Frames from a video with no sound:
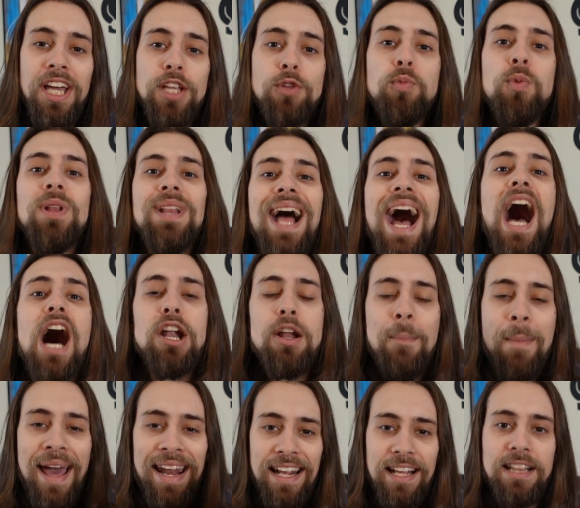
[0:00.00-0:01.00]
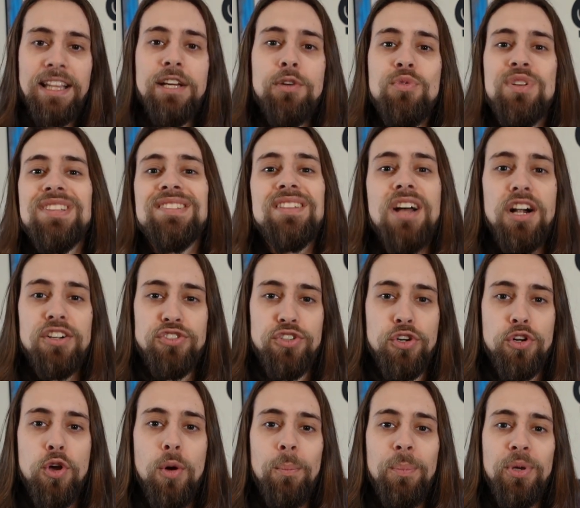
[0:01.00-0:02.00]
it will automatically restart
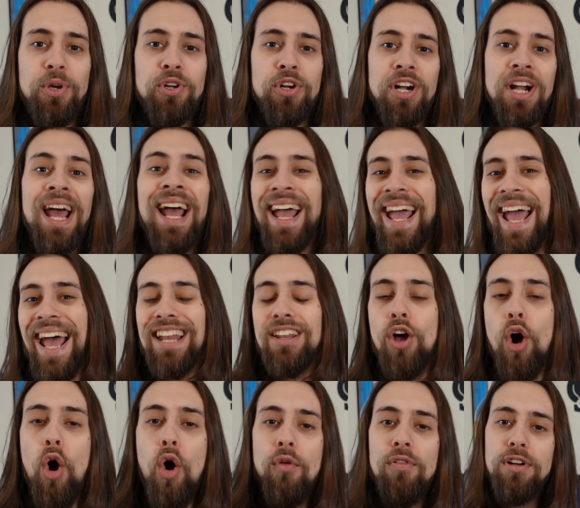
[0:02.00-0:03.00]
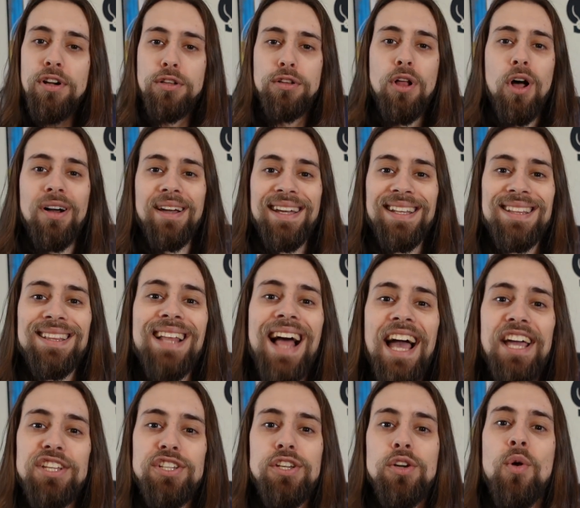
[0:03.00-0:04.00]
your computer and overclock it
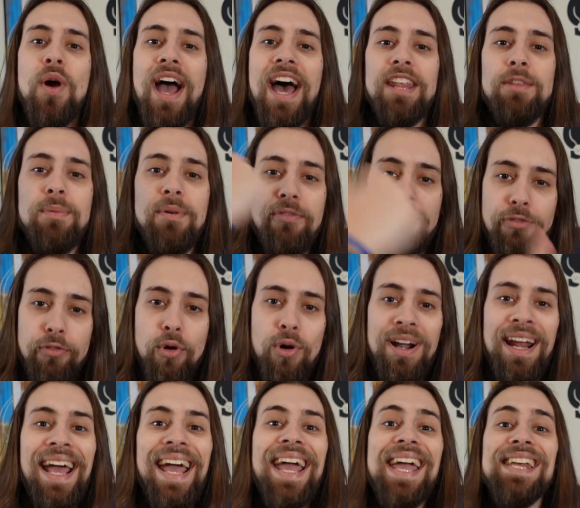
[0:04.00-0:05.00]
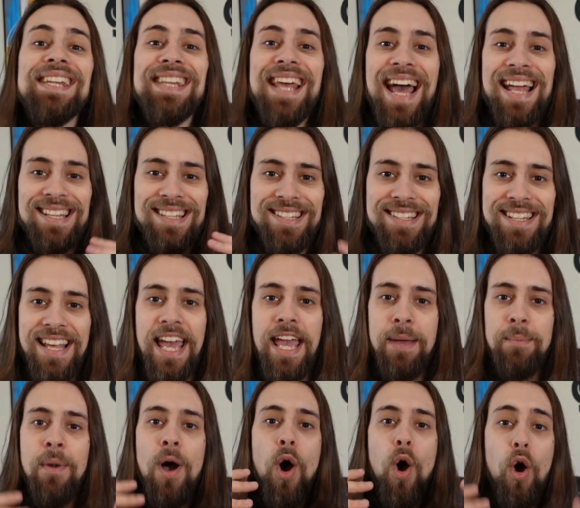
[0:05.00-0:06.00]
like you had before in that
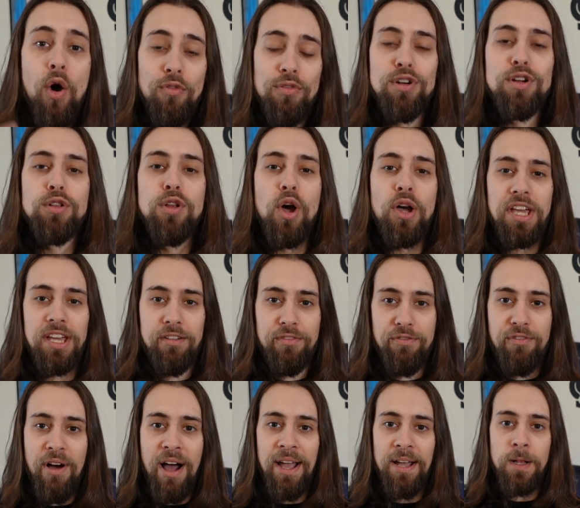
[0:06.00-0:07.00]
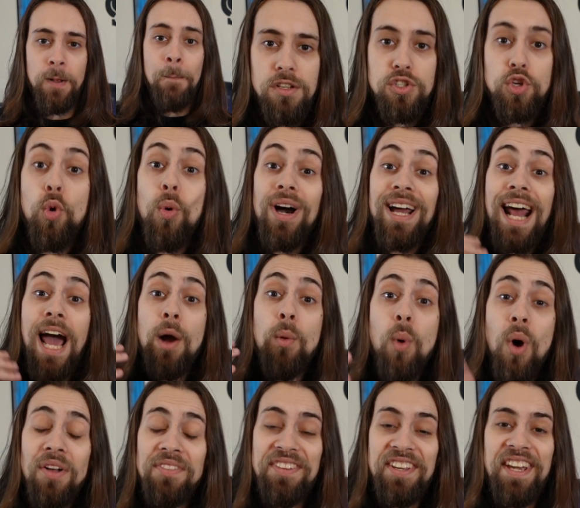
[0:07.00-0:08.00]
same overclocking file. So what I
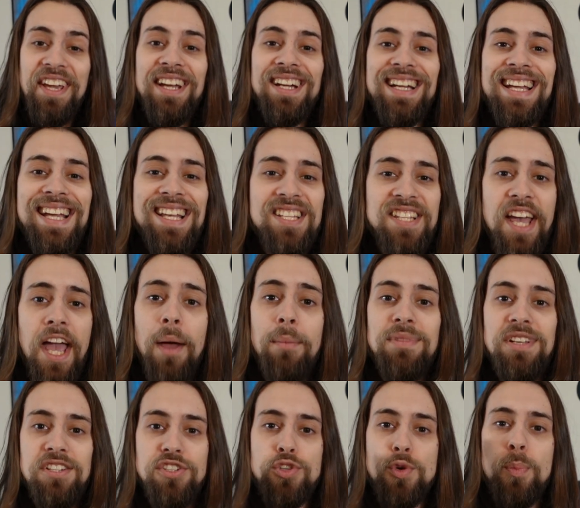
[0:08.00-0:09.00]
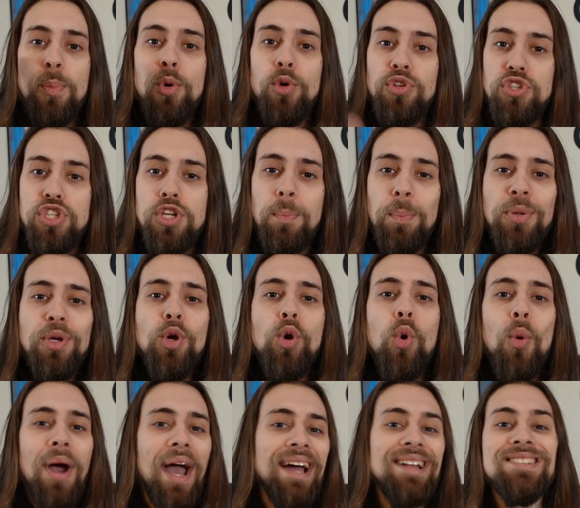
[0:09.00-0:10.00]
want here is AMD to put
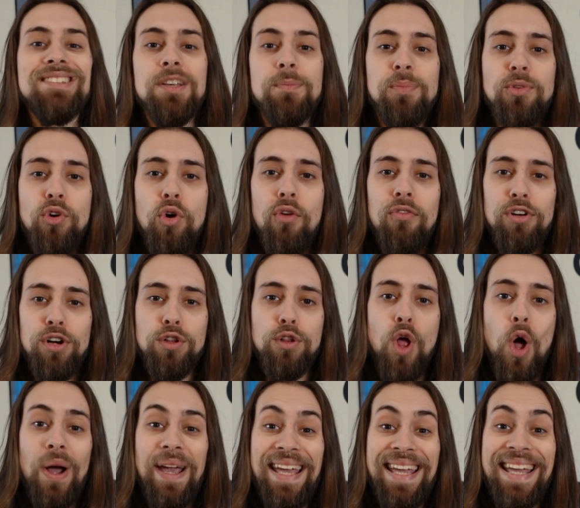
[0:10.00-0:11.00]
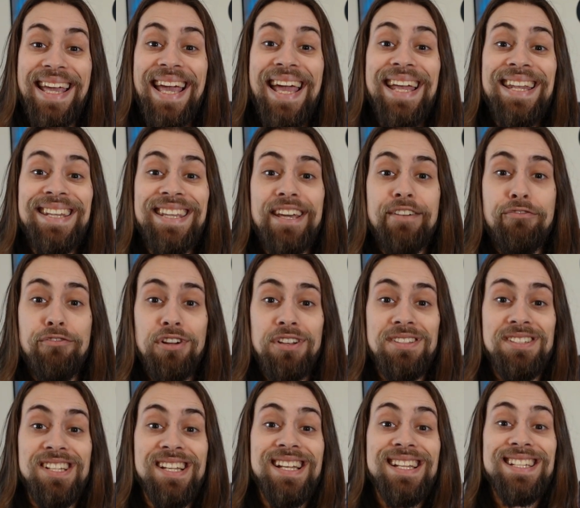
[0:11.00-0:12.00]
GPU and CPU overclocking in
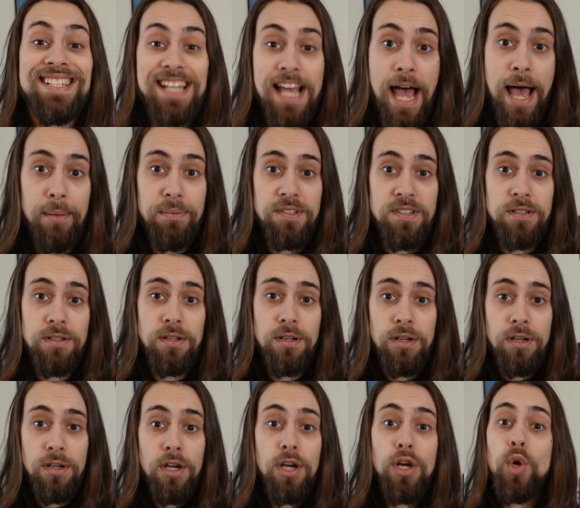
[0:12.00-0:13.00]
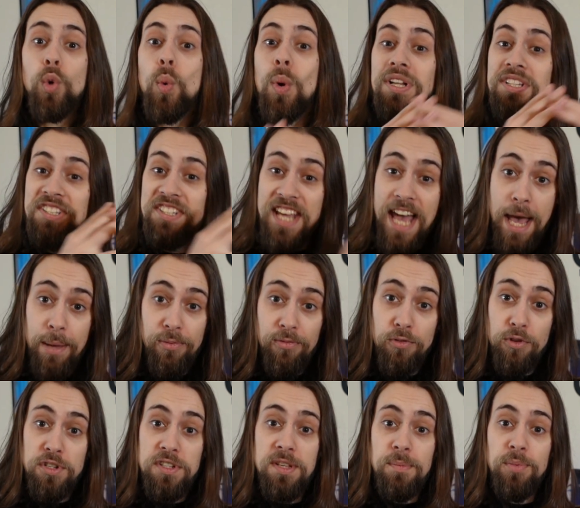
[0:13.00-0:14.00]
different tabs. One tab
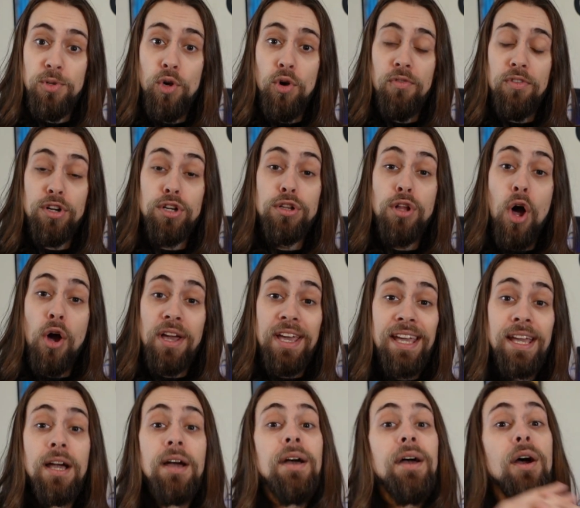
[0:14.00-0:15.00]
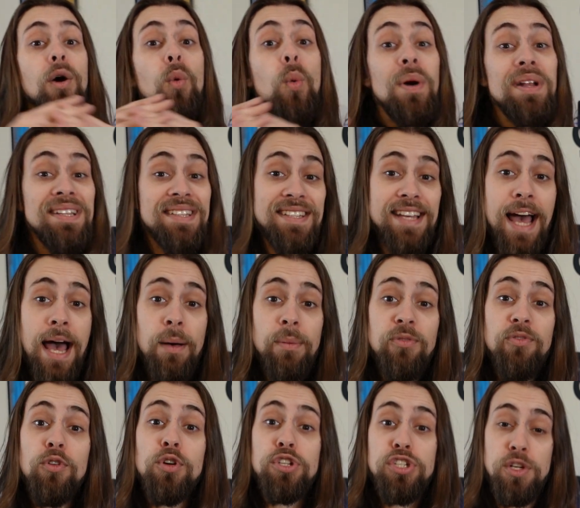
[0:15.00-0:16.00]
for CPU overclocking, one tab
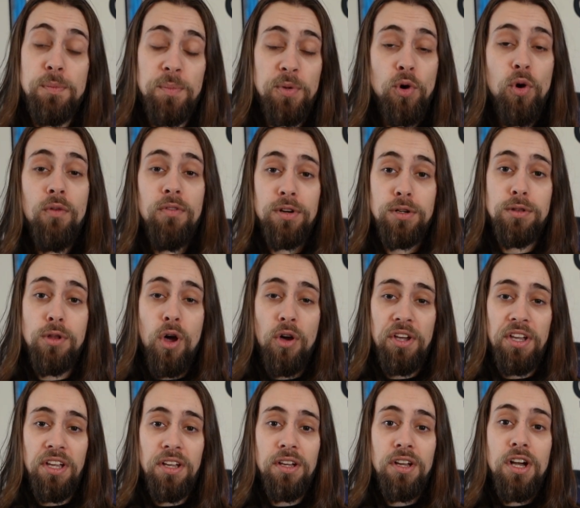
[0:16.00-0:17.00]
for GPU overclocking.